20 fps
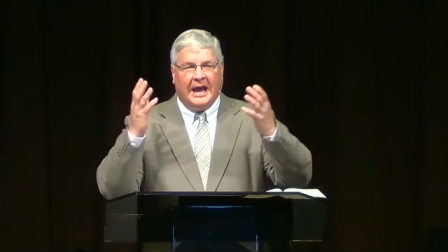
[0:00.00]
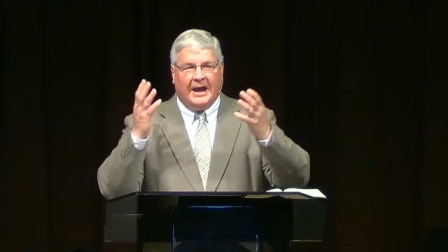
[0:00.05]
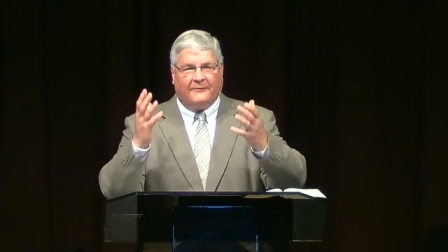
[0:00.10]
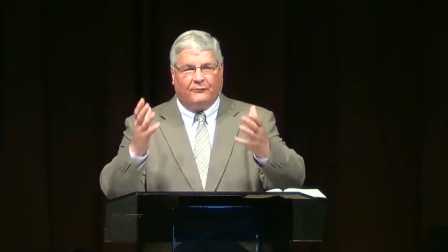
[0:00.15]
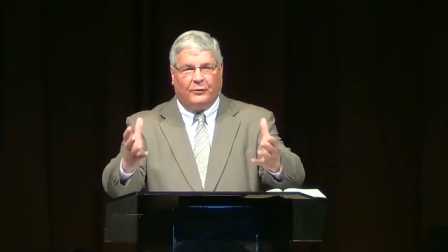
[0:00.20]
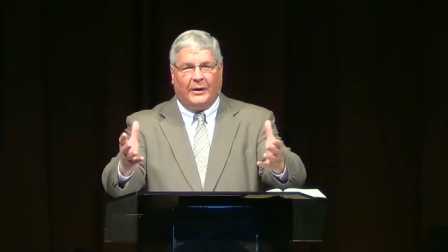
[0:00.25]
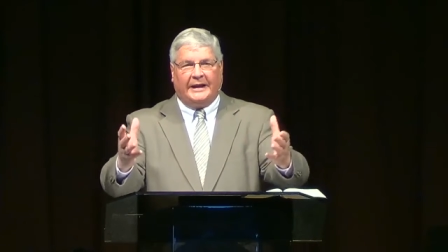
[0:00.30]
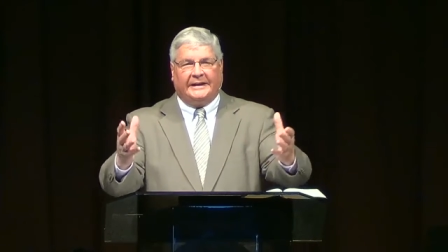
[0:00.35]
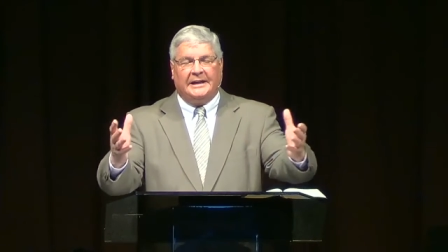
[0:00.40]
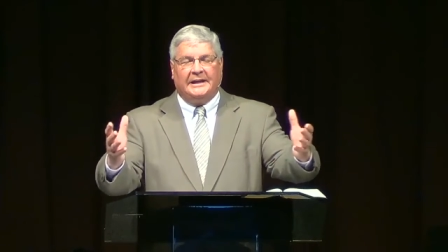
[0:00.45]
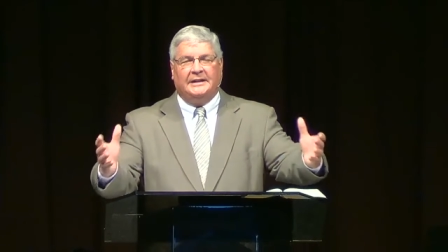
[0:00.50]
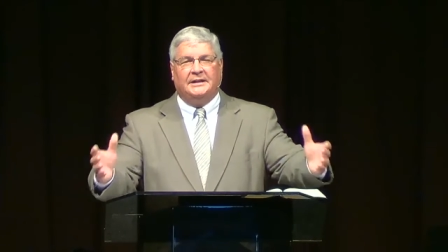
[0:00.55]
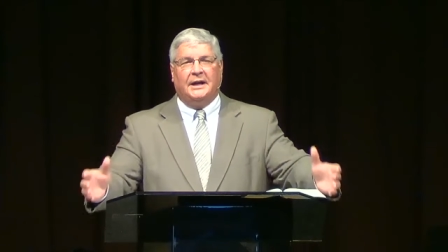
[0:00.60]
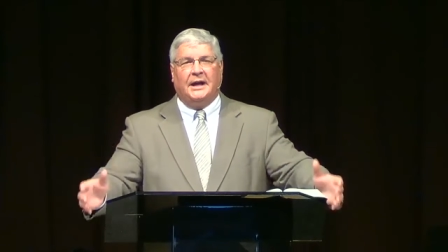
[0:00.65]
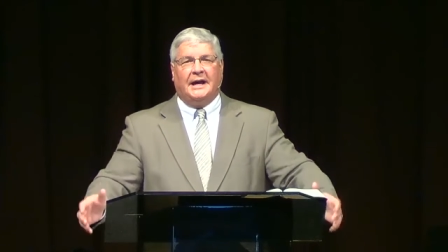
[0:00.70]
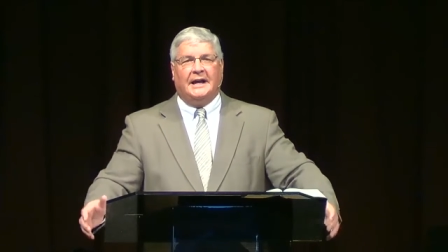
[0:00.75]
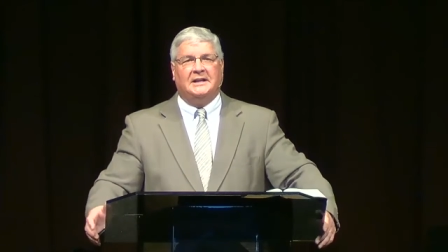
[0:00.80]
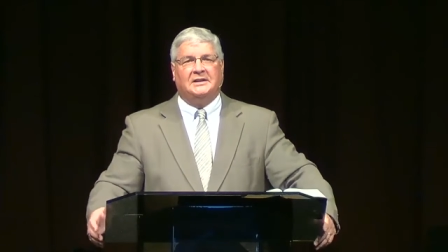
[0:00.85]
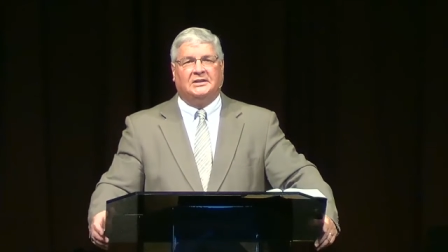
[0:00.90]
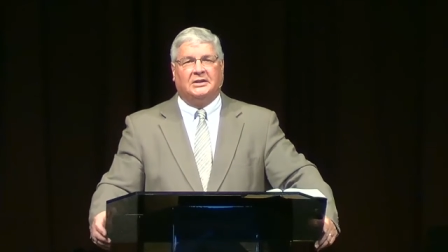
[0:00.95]
have
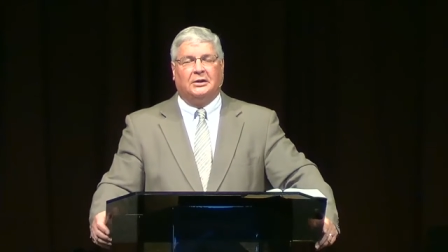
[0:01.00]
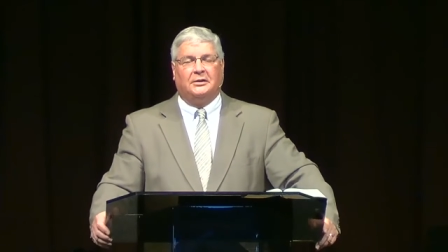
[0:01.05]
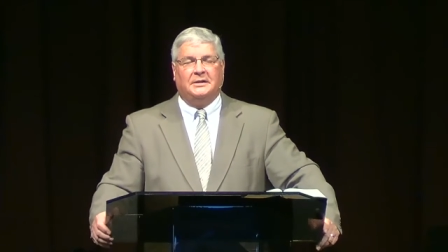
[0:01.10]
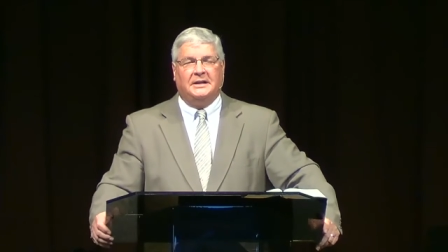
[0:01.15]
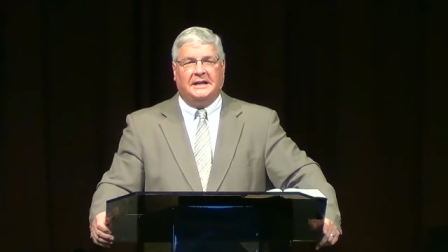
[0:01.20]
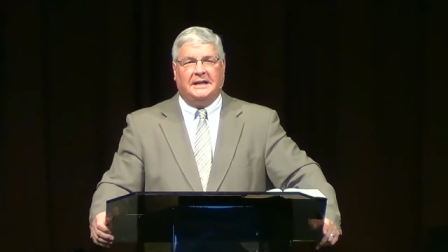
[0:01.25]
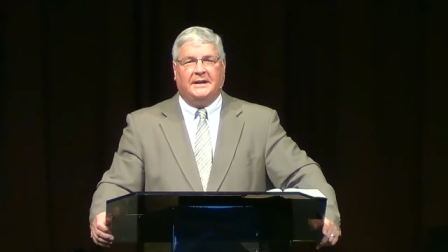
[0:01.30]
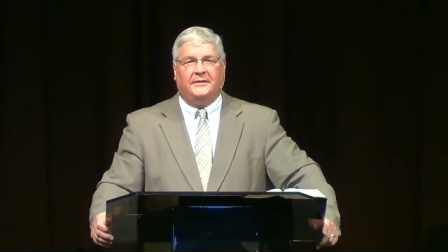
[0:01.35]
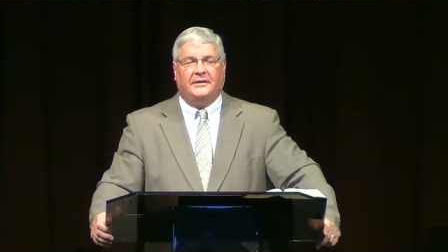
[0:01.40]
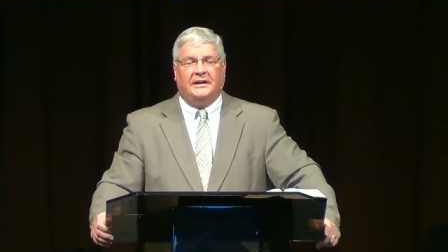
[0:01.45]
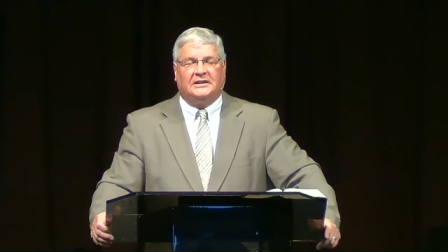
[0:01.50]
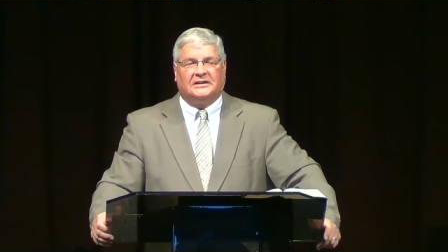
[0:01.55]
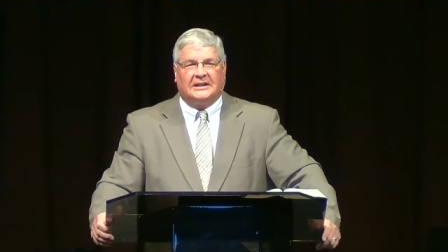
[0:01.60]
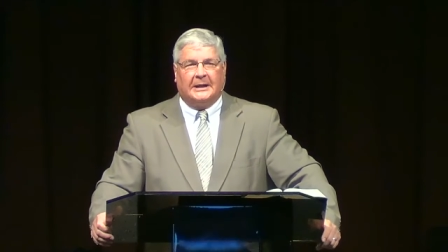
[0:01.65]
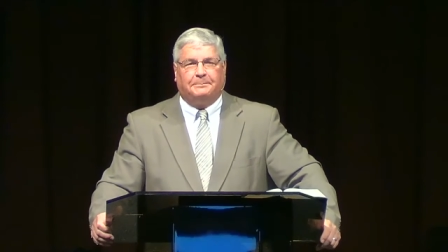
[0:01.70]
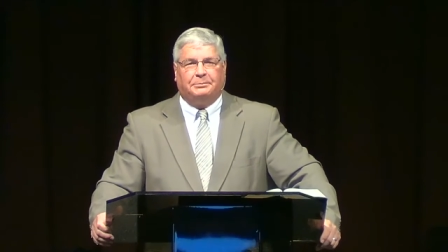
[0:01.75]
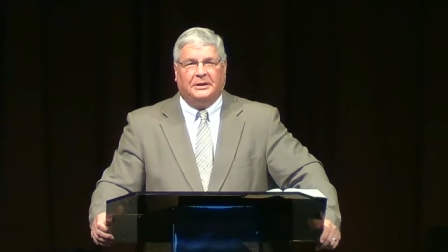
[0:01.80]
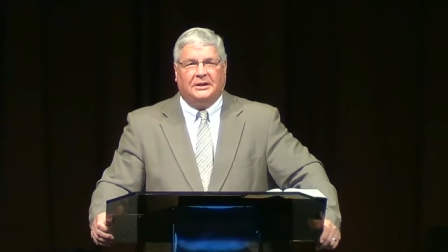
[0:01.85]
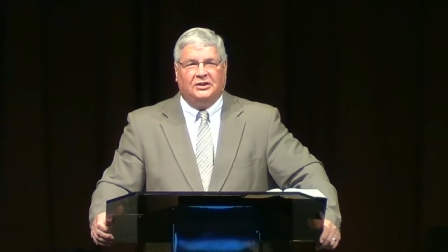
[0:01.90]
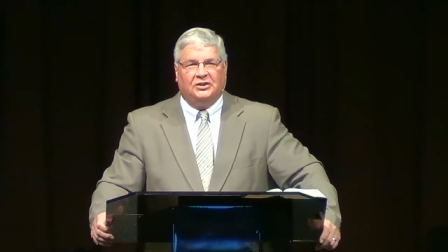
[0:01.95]
recognized their need of
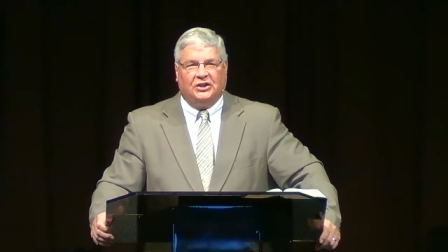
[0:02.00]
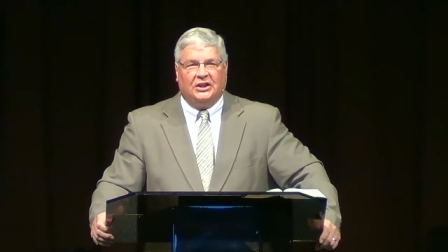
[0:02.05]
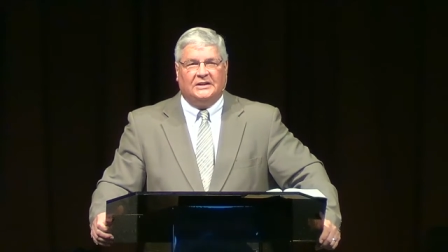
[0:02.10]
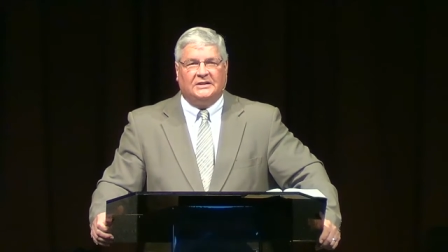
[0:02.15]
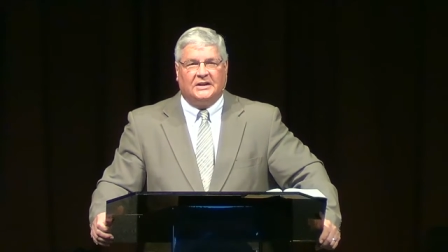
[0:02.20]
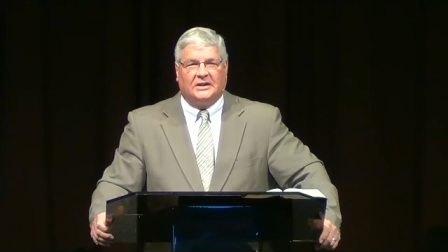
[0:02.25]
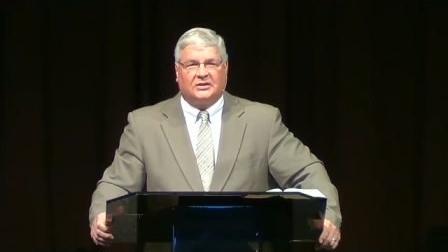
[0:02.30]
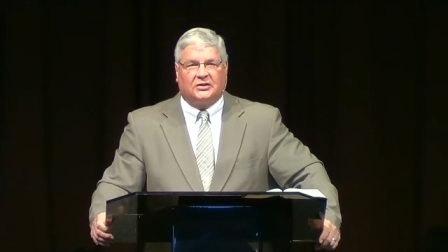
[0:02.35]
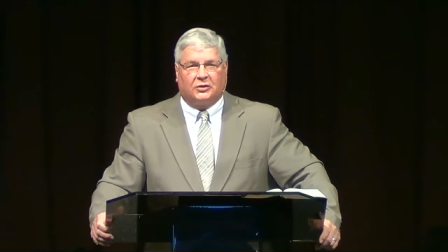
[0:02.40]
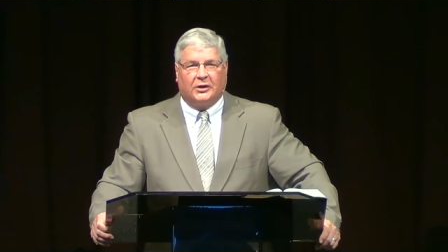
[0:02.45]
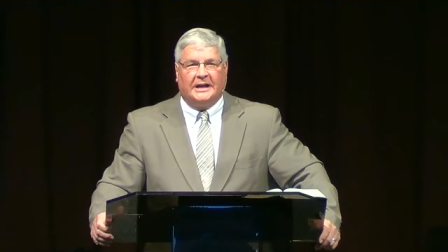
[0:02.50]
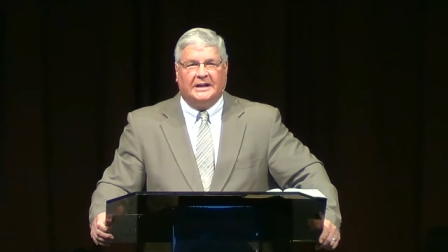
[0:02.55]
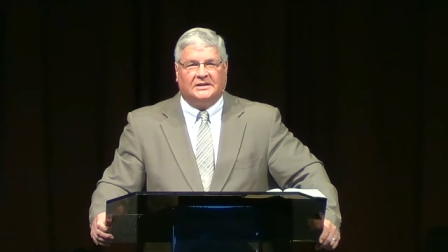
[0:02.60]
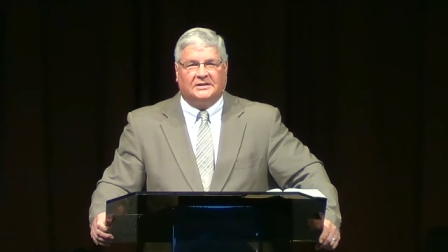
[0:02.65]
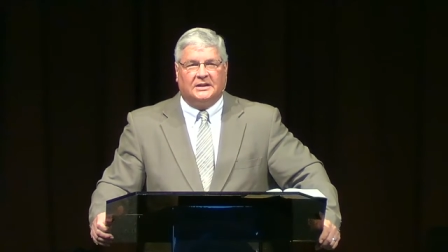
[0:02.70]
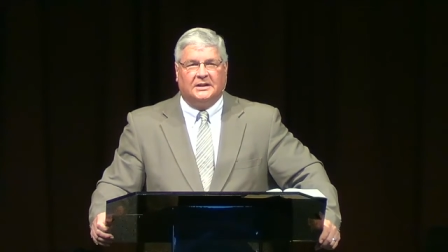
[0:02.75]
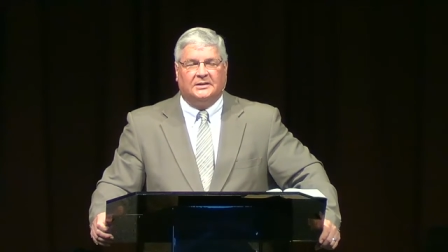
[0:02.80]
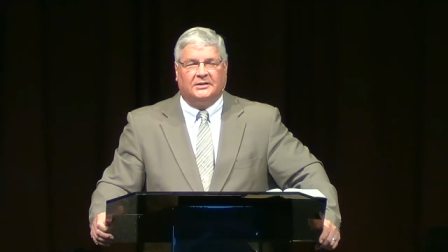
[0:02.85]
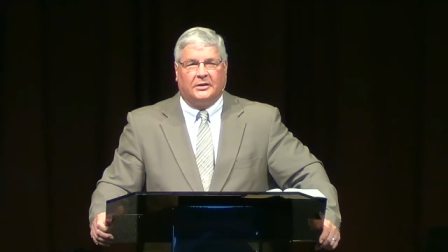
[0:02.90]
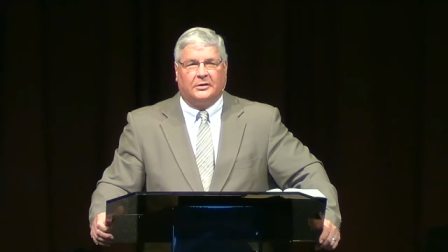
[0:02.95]
accepting Jesus
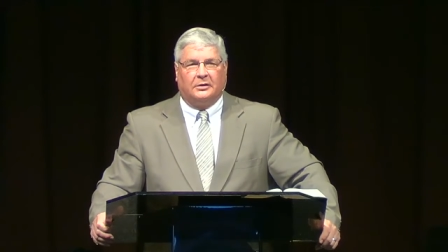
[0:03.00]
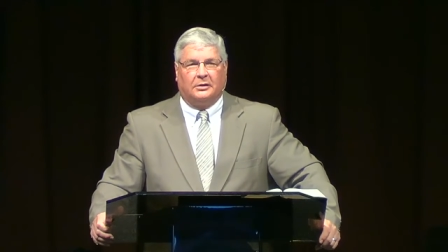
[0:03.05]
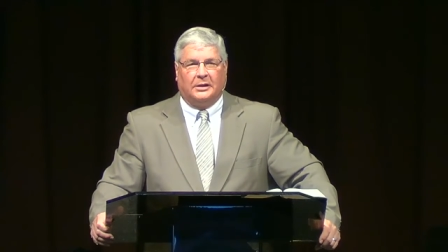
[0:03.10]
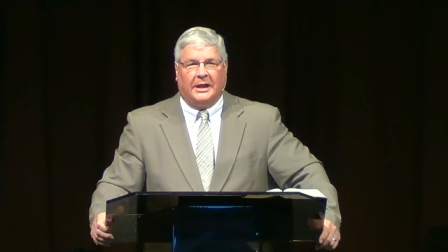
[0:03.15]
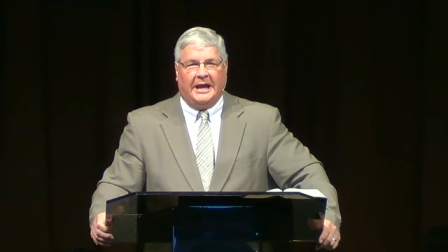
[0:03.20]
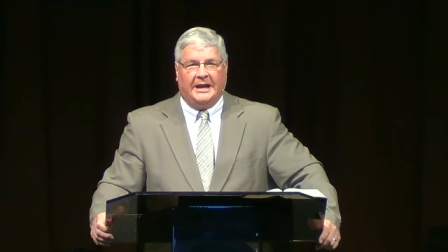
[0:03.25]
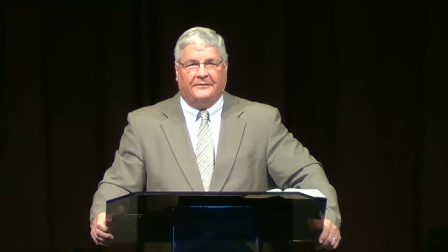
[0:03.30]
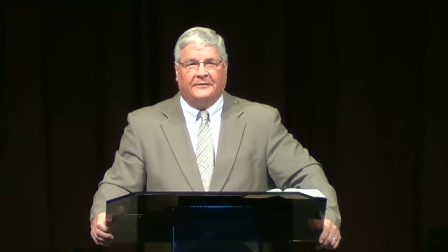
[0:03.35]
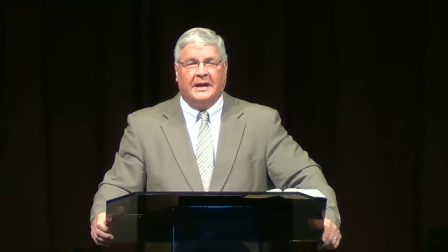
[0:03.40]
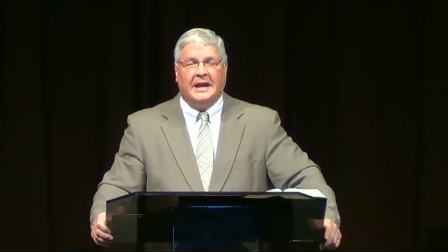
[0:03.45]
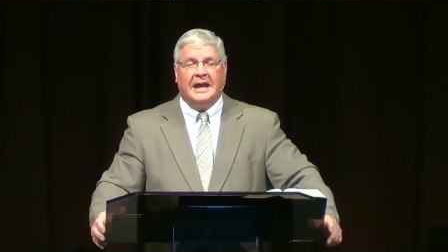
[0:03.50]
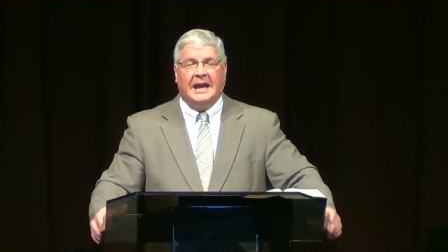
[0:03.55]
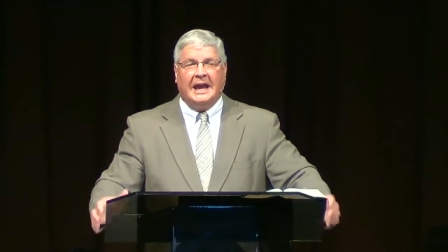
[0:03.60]
Christ into their life